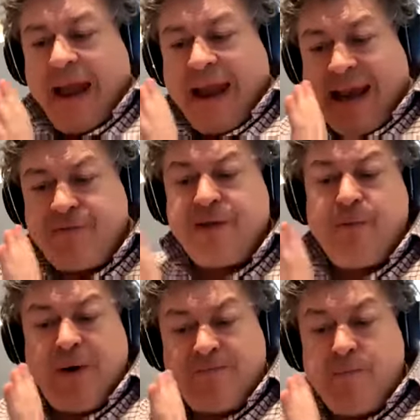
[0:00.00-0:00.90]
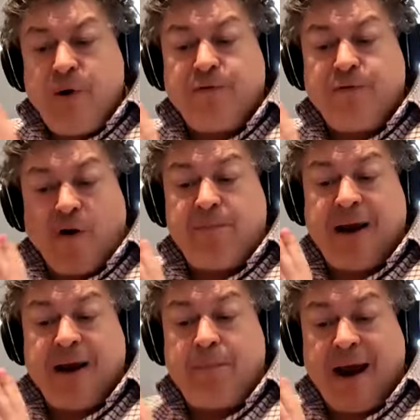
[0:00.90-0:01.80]
even though we've moved off
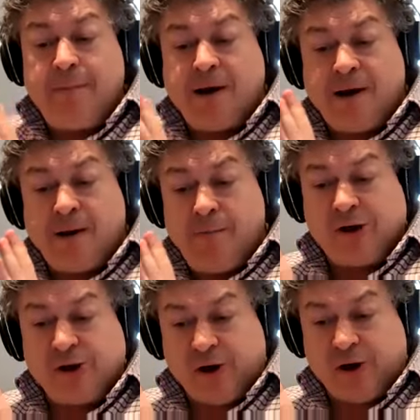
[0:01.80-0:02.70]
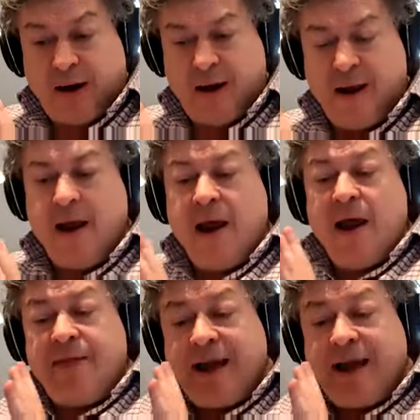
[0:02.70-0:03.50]
being paid by commission, yeah.